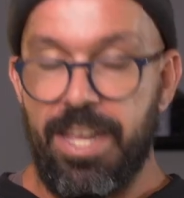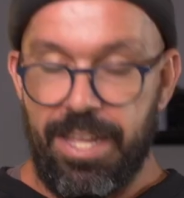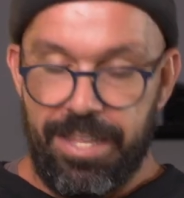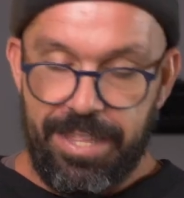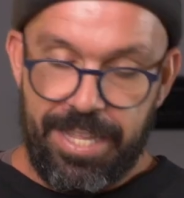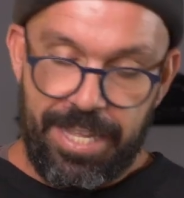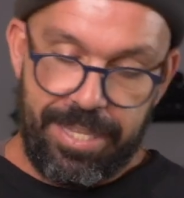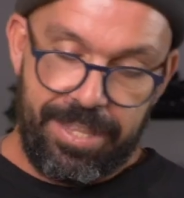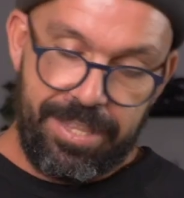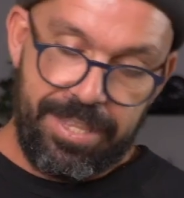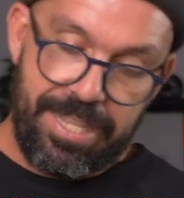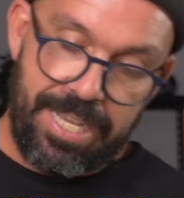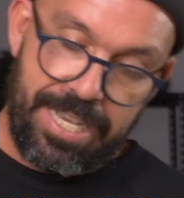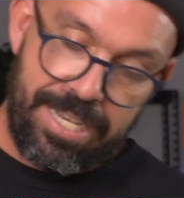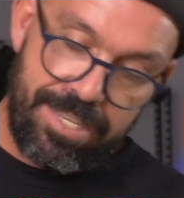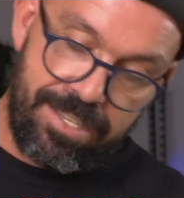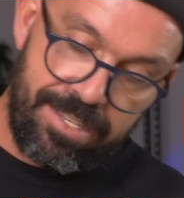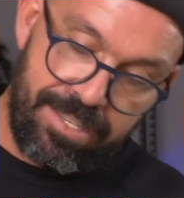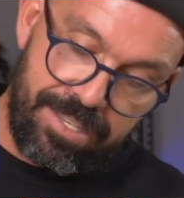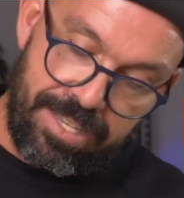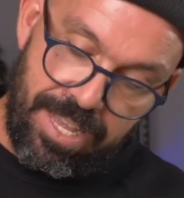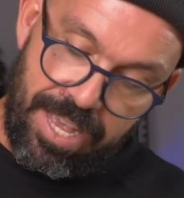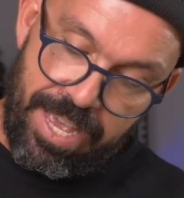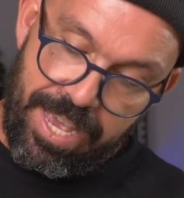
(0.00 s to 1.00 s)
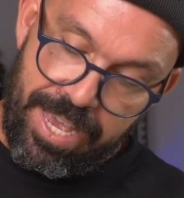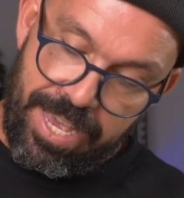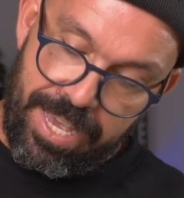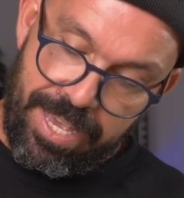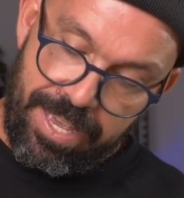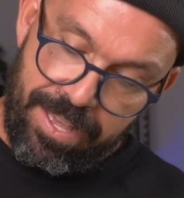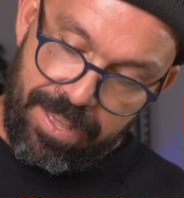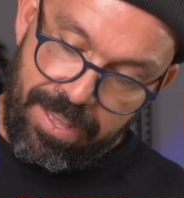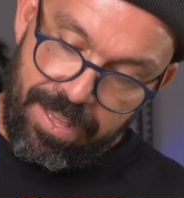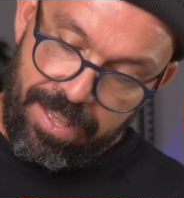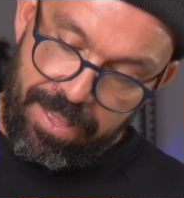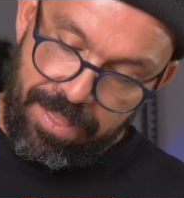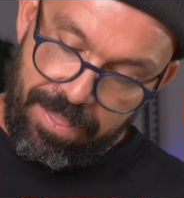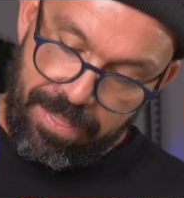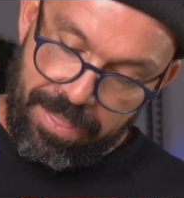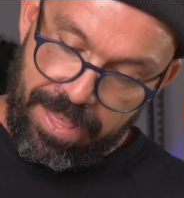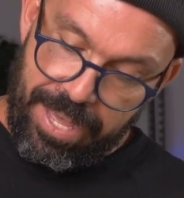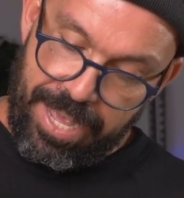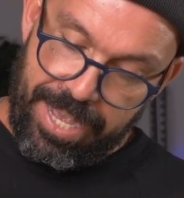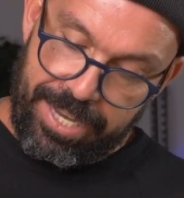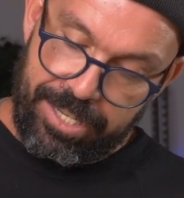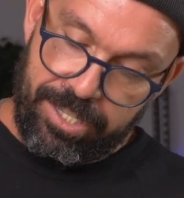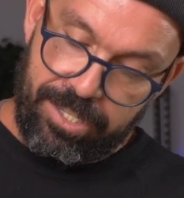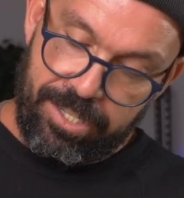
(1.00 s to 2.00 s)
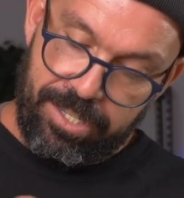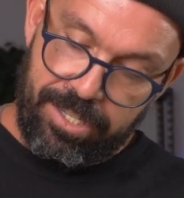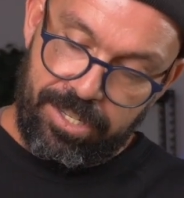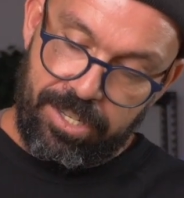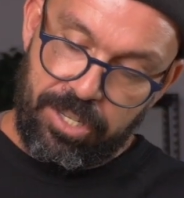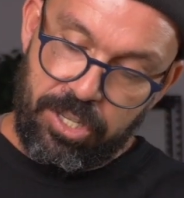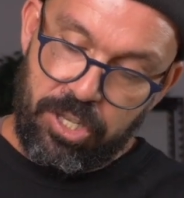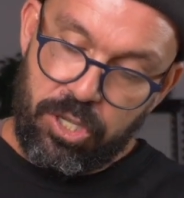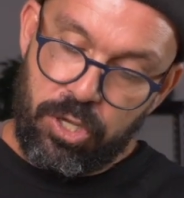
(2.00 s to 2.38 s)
that they say that